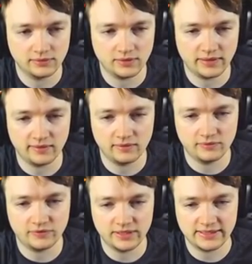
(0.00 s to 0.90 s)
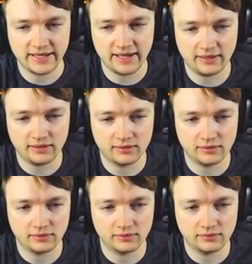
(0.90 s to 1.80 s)
Alright, free attack.
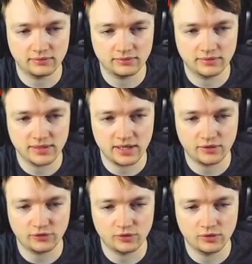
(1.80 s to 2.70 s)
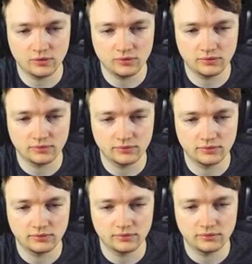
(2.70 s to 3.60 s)
Dagger throw.
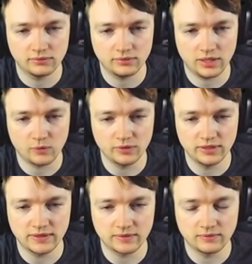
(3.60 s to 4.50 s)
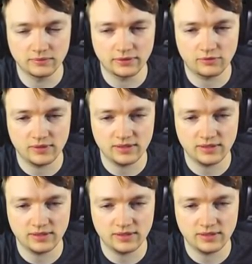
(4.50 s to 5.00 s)
I won't need 3